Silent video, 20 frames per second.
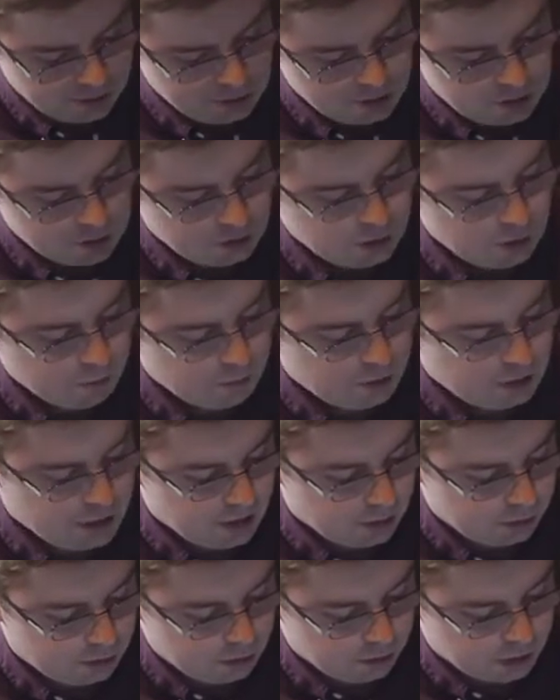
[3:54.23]
"Something
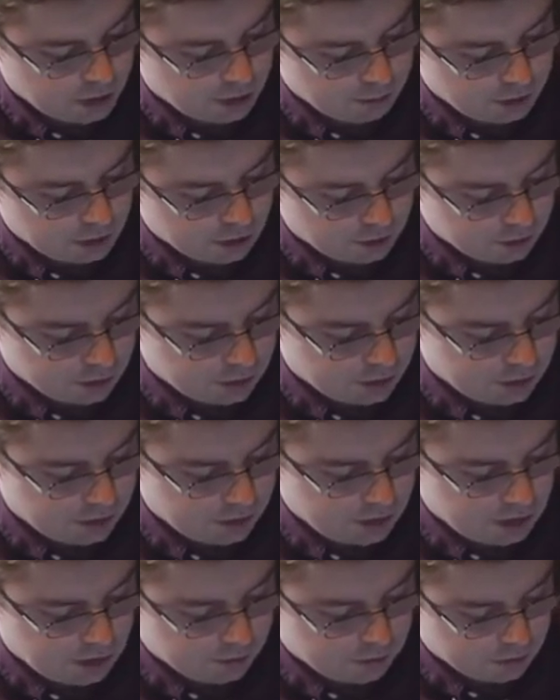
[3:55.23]
else will come along," said
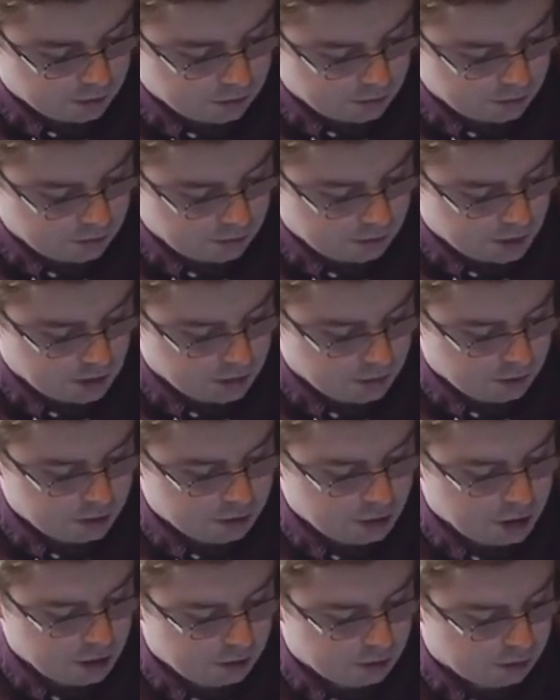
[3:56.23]
Stevens. "Another
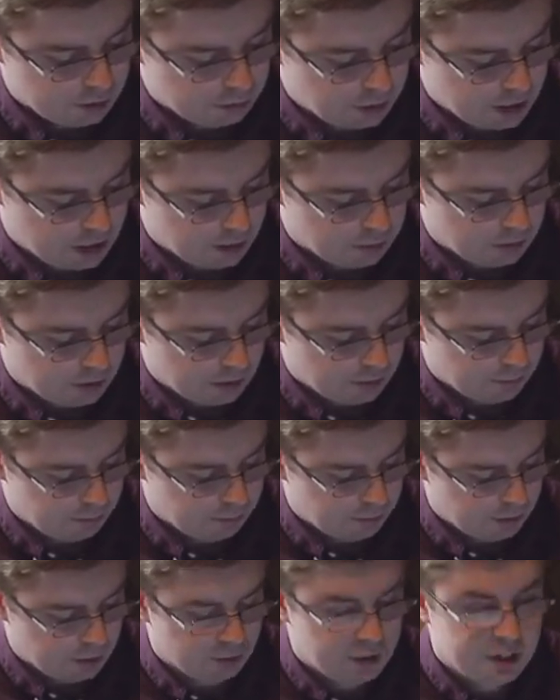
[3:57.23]
turtle, maybe."
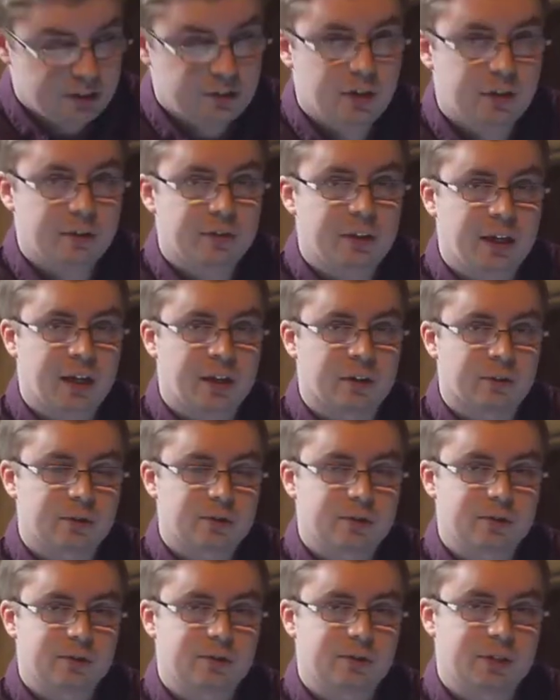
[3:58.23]
"There is nothing
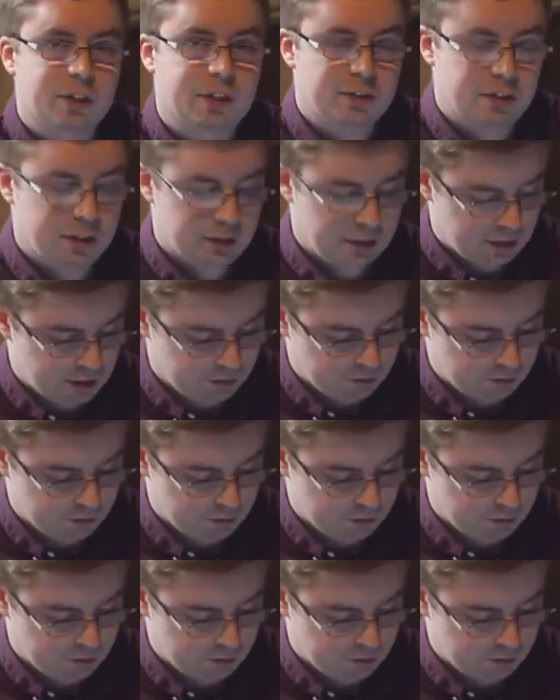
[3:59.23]
else," said Dudley in